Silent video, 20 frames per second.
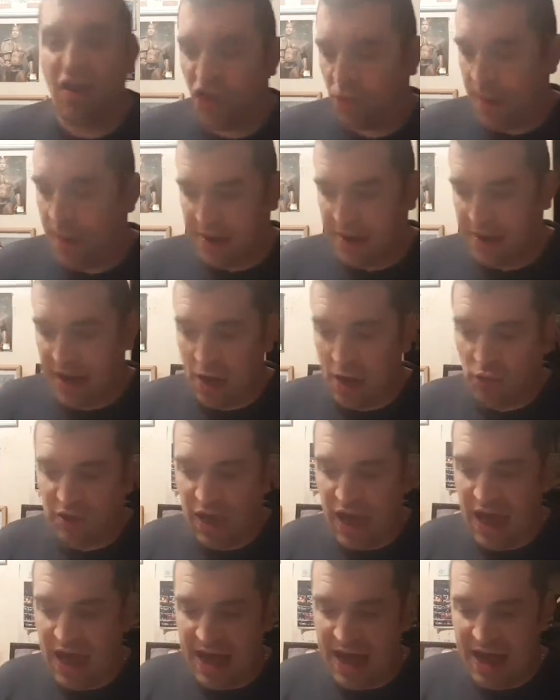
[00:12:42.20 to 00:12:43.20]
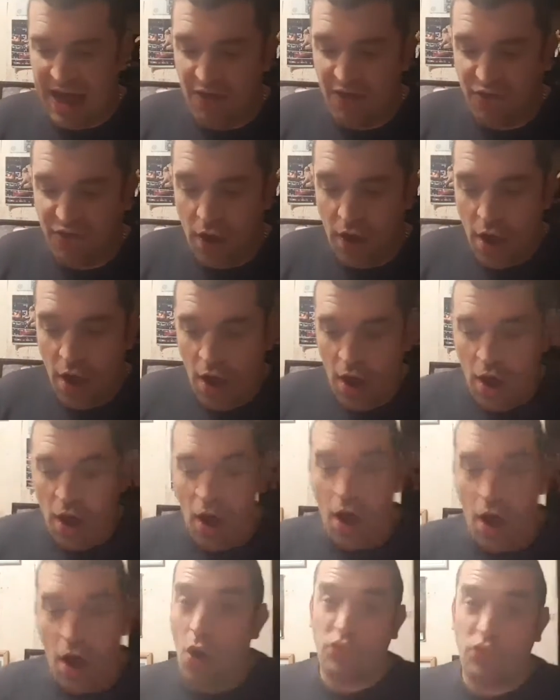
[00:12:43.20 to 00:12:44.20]
SmackDown Live,
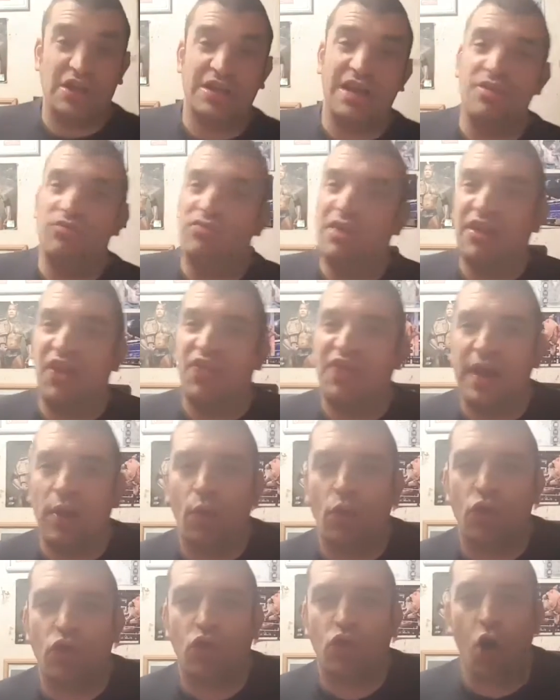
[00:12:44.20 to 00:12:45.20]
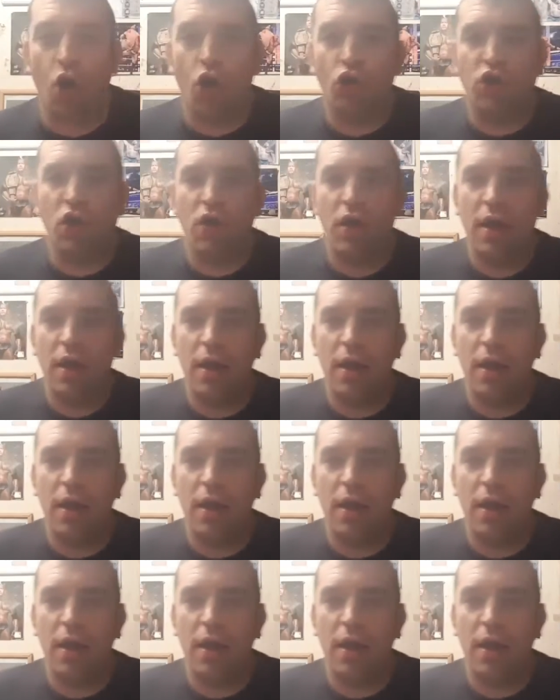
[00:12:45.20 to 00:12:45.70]
which I didn't really think was good.